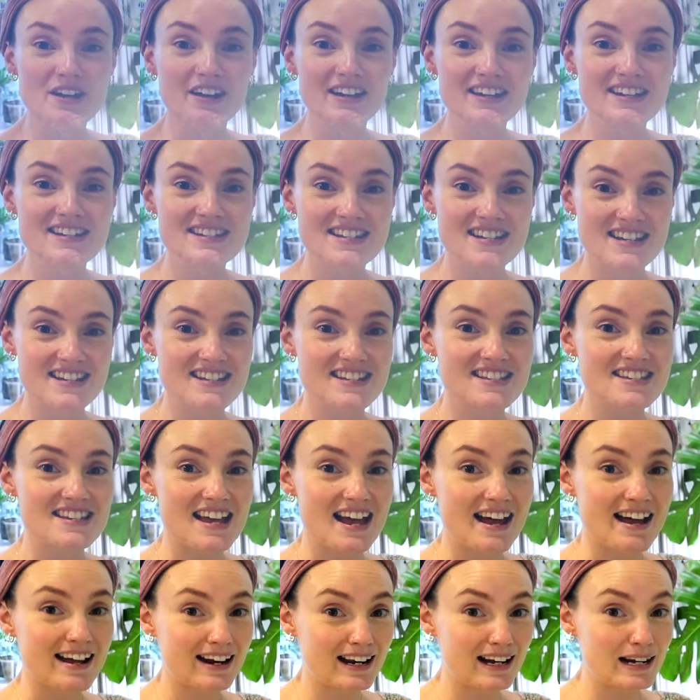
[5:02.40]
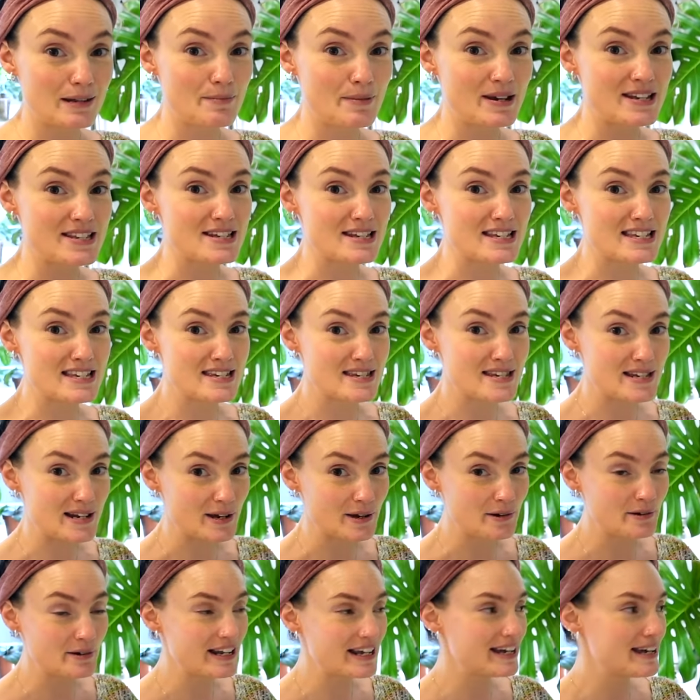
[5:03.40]
I didn't acclimate it
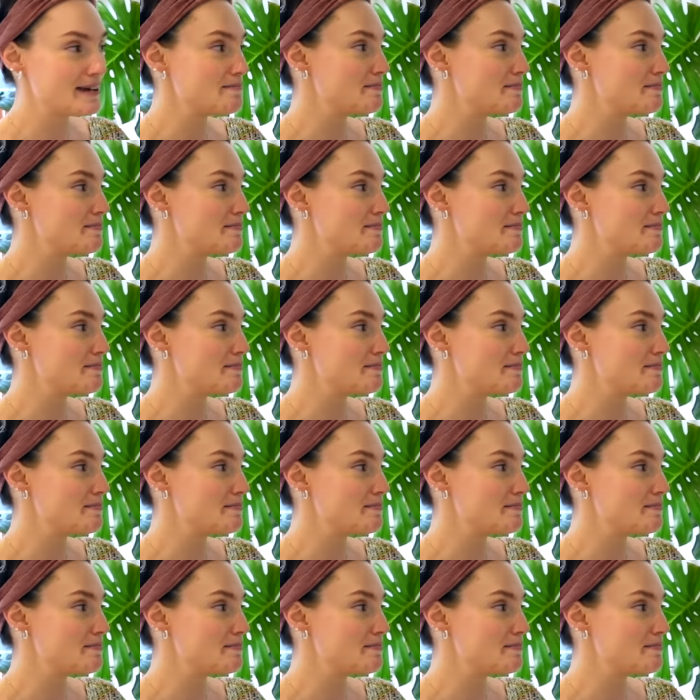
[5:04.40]
slowly,